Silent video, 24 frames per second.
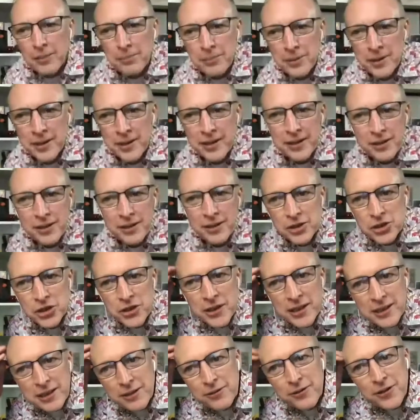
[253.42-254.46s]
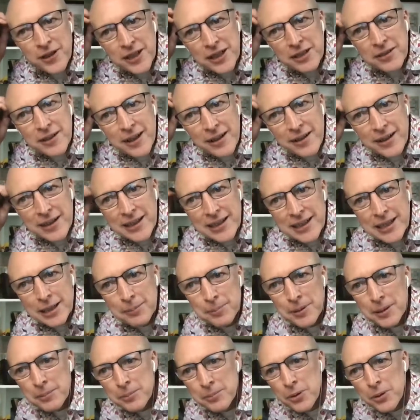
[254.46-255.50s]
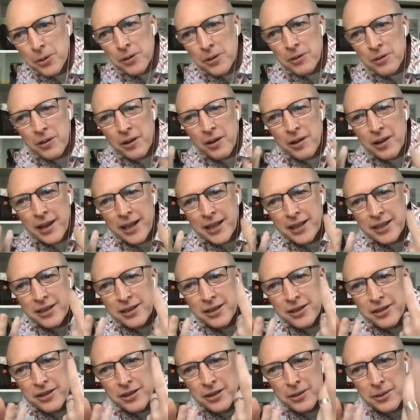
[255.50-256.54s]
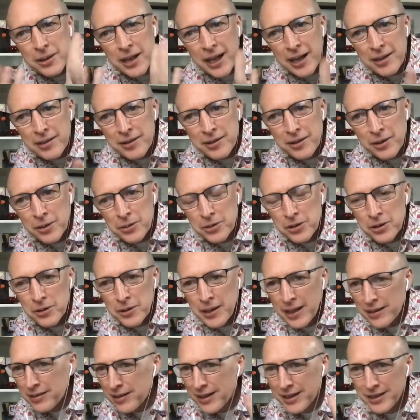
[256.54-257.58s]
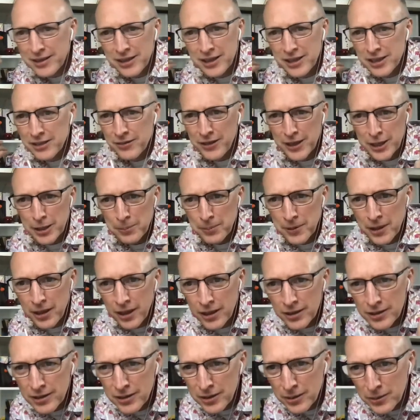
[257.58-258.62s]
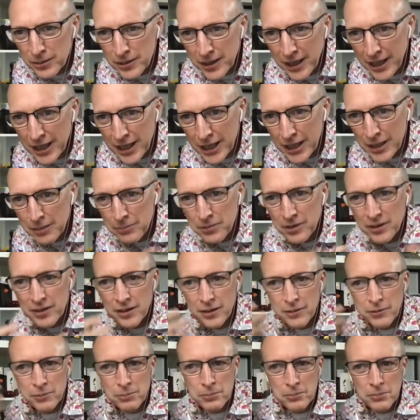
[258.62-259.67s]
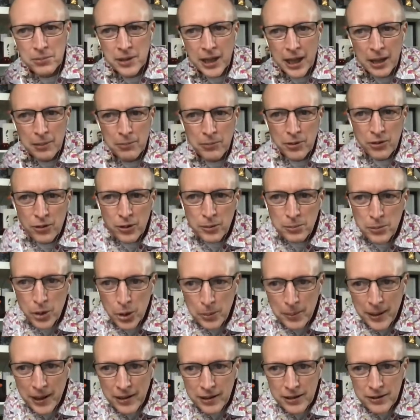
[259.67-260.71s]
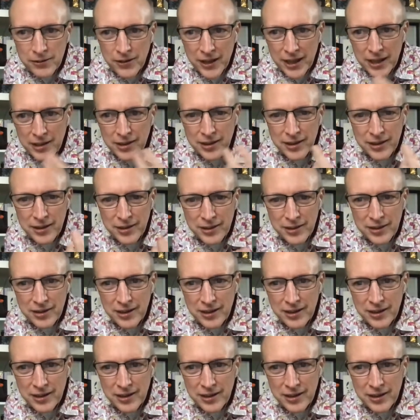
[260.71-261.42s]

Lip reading: still trying to figure out a little bit more, like, do Gaslight, do you develop console games? Is it games for mobile devices?